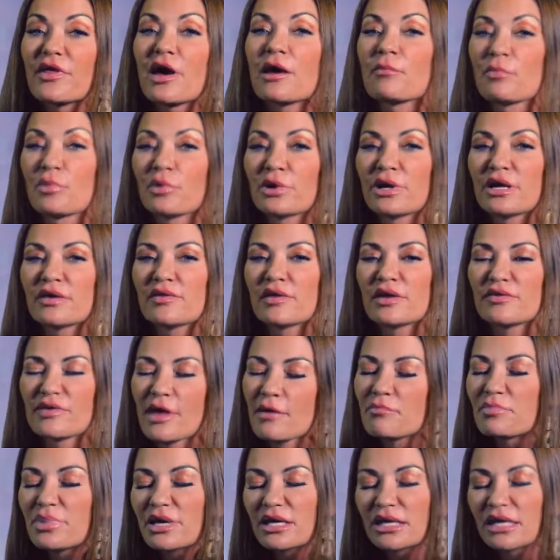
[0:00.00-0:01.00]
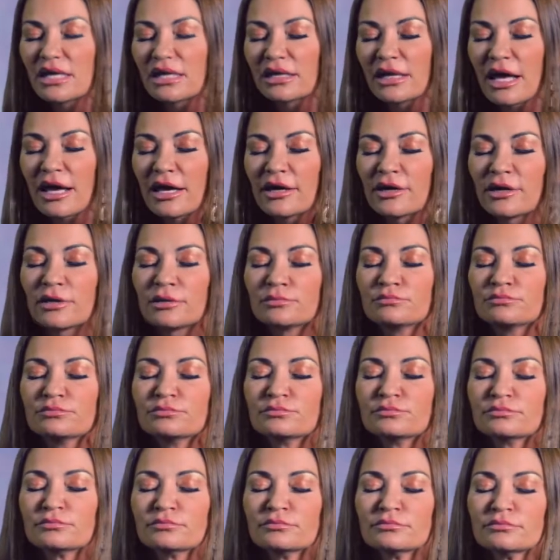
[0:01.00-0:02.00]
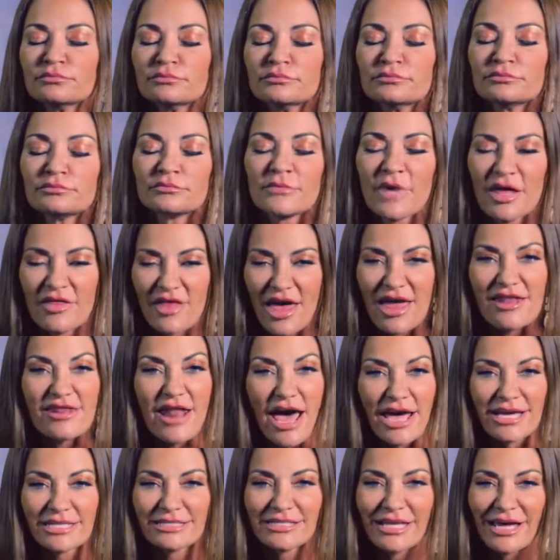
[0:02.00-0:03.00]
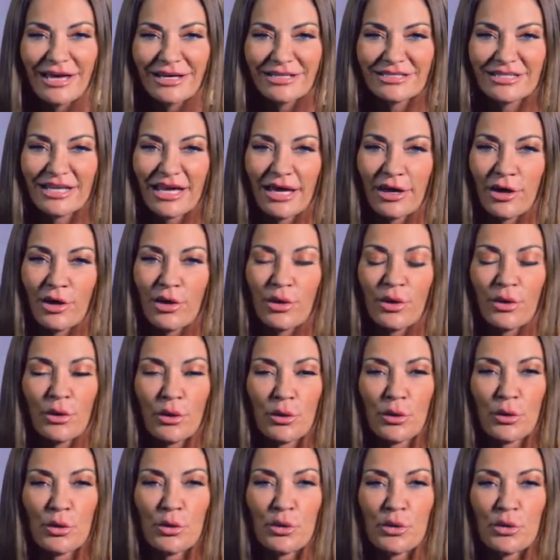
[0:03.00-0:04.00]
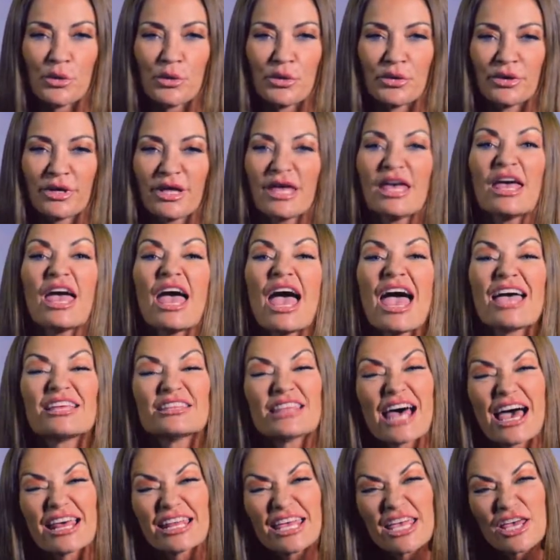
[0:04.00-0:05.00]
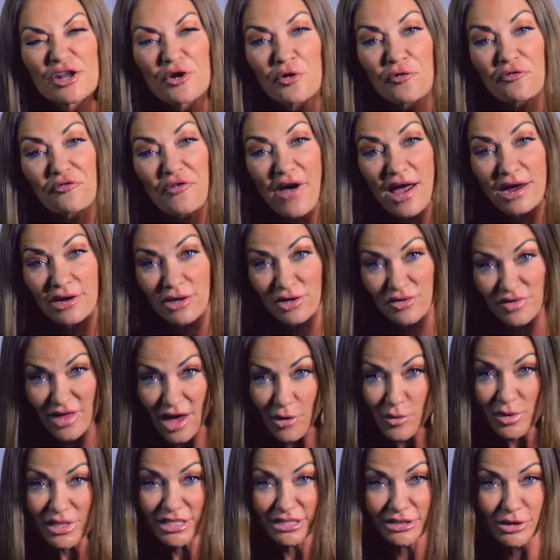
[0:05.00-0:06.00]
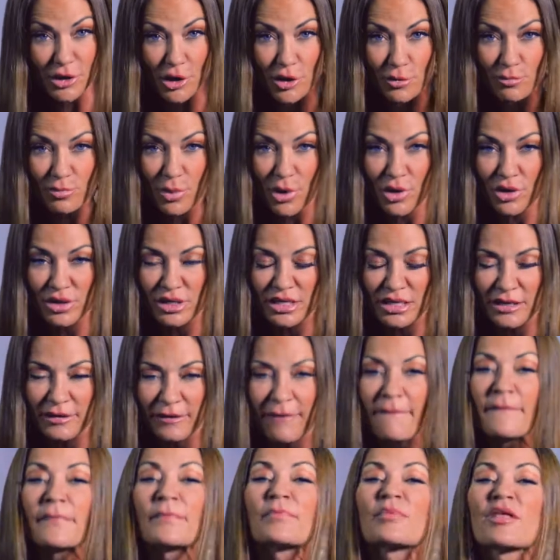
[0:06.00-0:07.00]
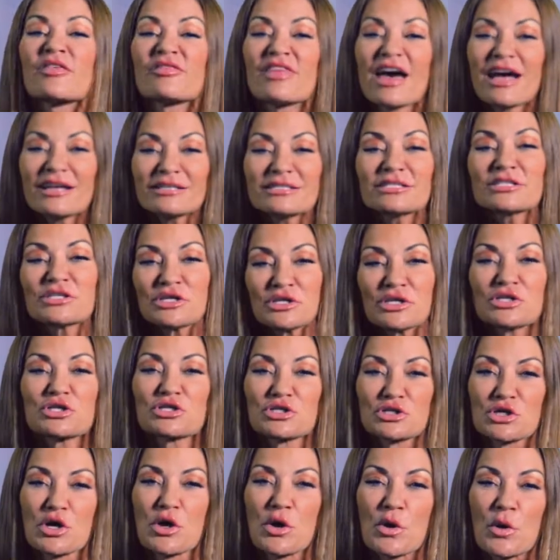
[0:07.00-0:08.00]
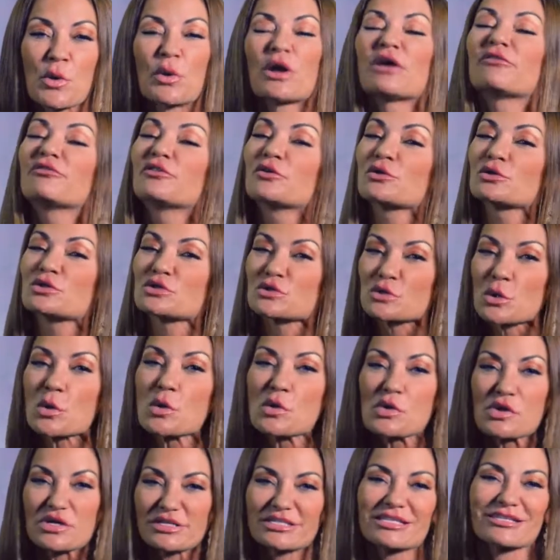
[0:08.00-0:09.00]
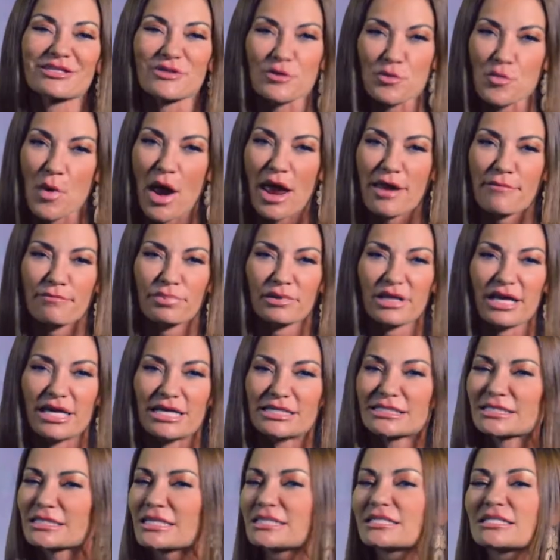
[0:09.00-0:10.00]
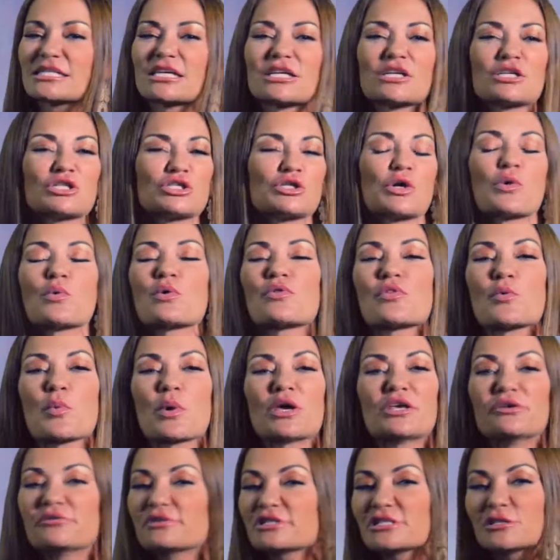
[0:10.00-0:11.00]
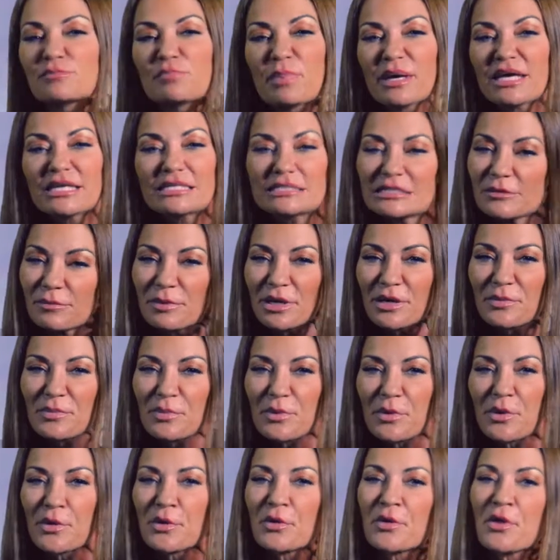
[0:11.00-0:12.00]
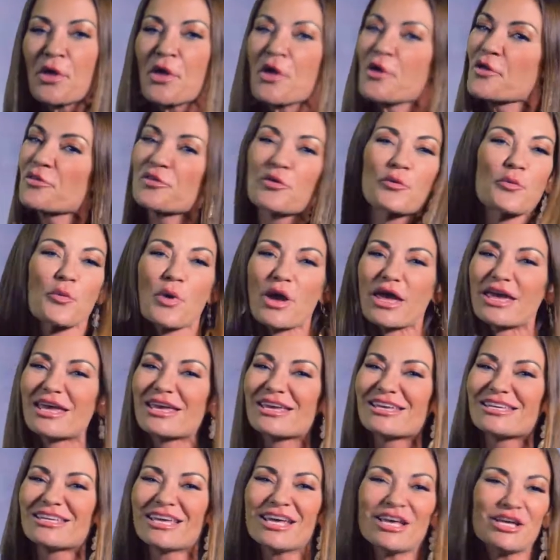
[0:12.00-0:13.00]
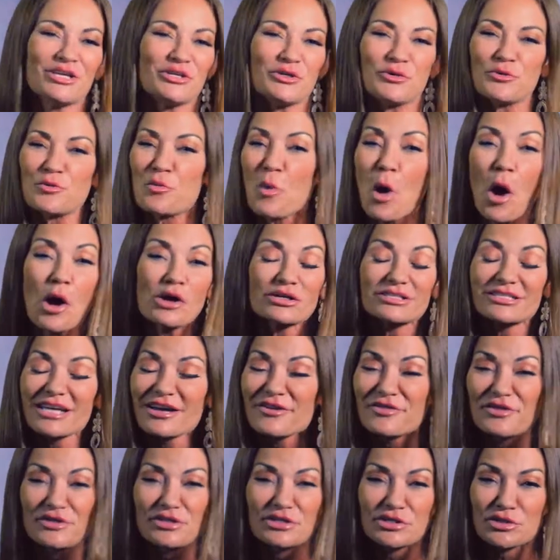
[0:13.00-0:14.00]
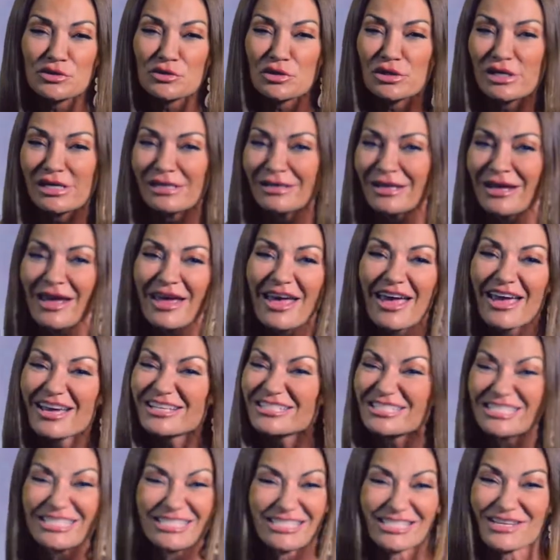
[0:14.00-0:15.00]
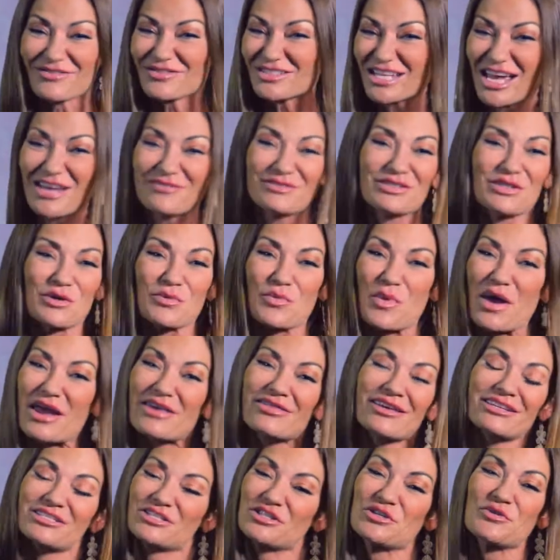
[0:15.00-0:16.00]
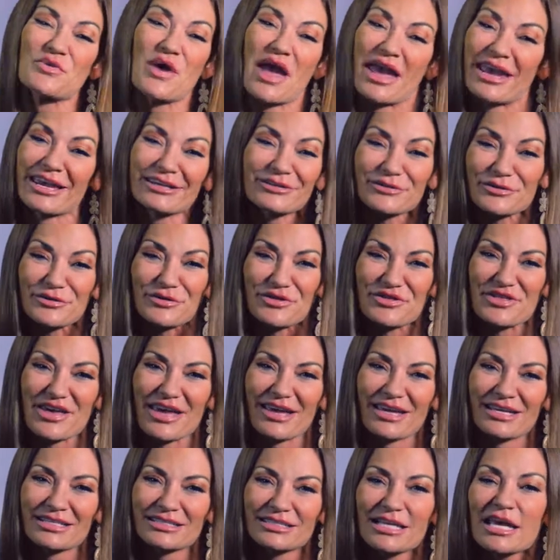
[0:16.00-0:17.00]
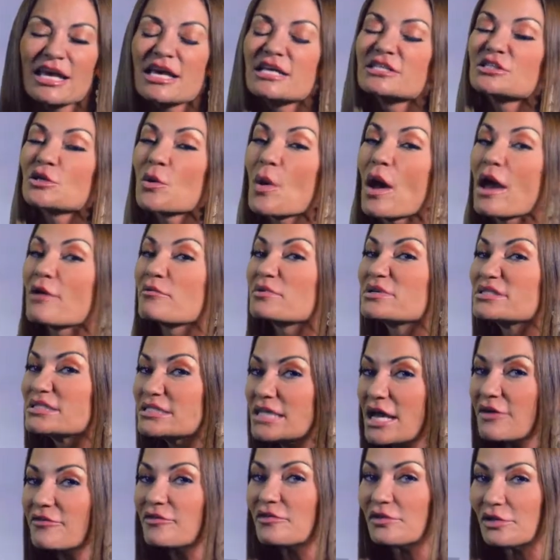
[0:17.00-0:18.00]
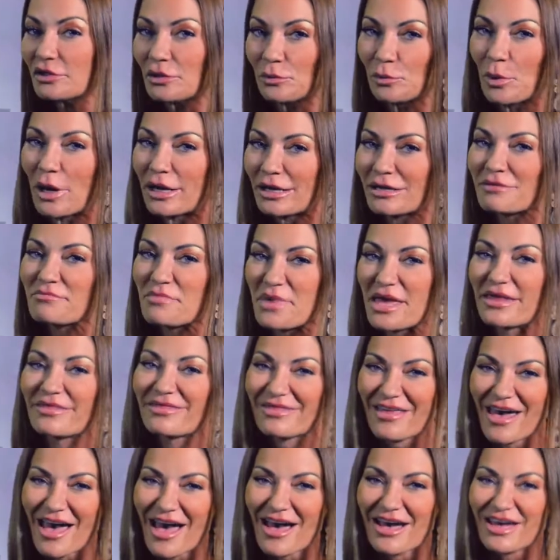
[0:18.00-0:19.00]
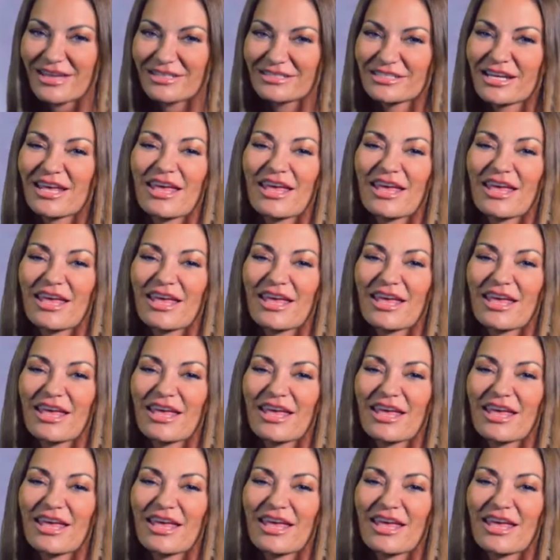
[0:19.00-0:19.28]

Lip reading: that breathing, that big inhale and that nice exhale and that inner fire that we start burning, that's going to show if your soul is in the right place. It's going to show in the way you speak to people, the way you walk down the street, and just sometimes the way that you handle things. So I would definitely recommend that.